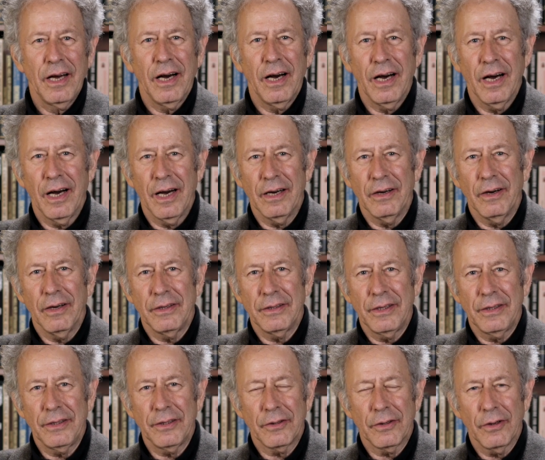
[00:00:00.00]
Uh,
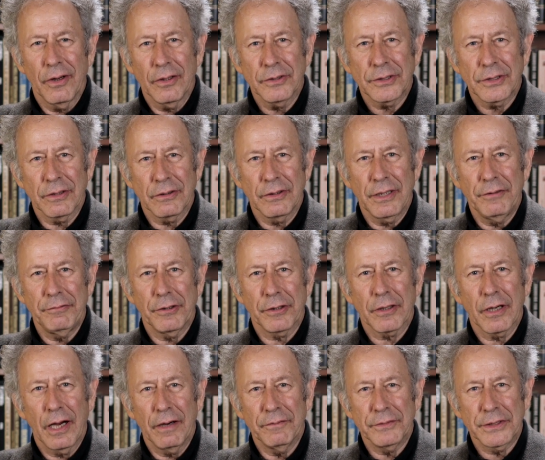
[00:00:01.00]
you can also leave your
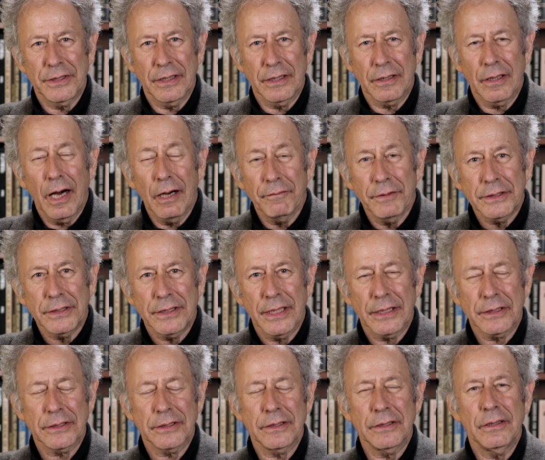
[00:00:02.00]
comments in the comments
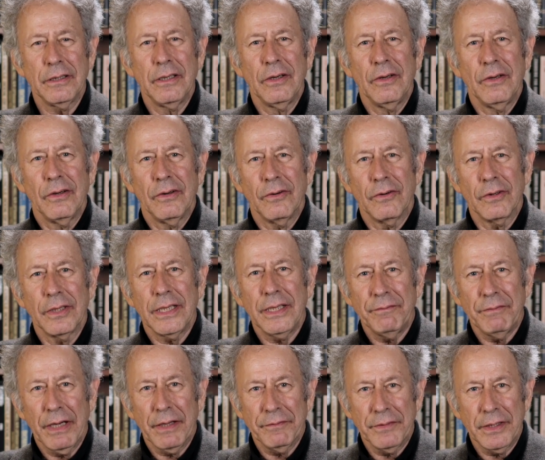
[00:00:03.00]
section or
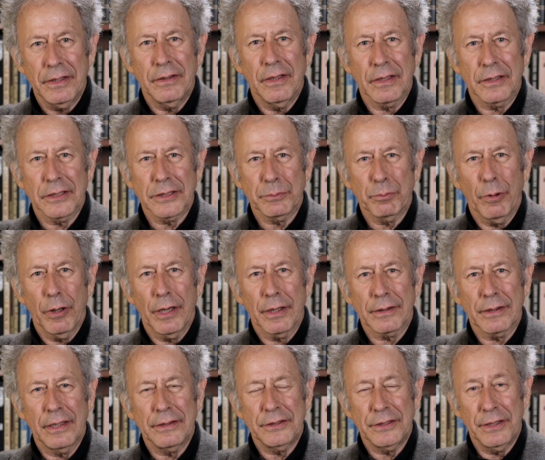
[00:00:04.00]
email me
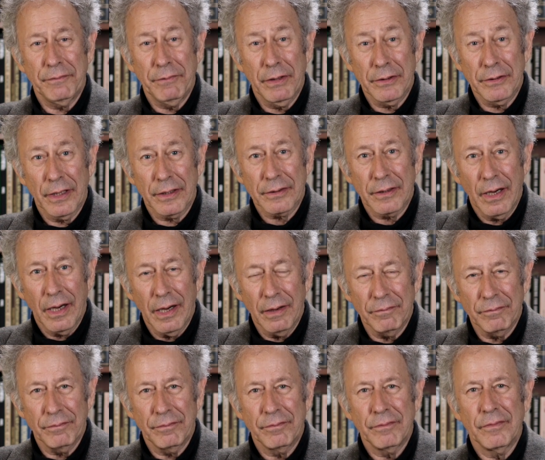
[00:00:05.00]
douglasbloch at
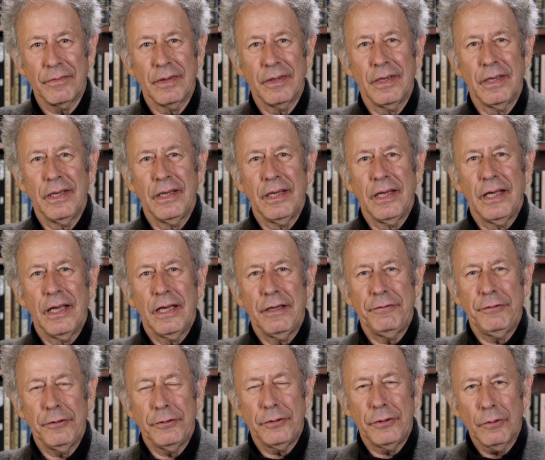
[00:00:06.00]
gmail.com.
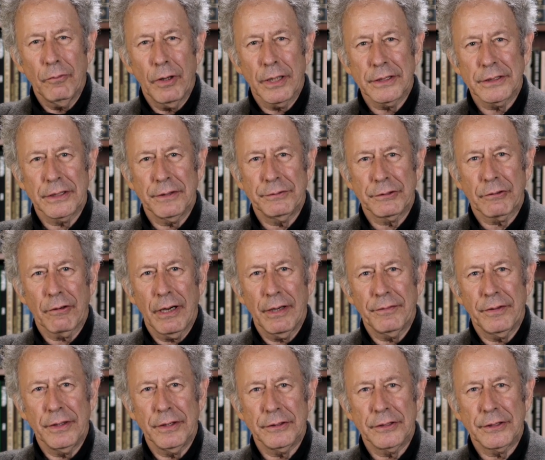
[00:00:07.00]
If you do want to
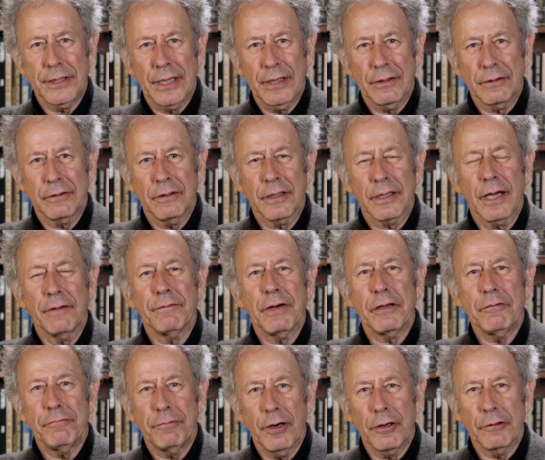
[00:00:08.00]
subscribe to this channel, click on
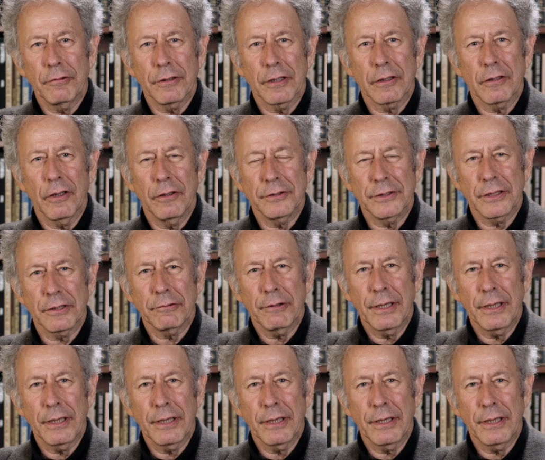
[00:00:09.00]
my photo in the closing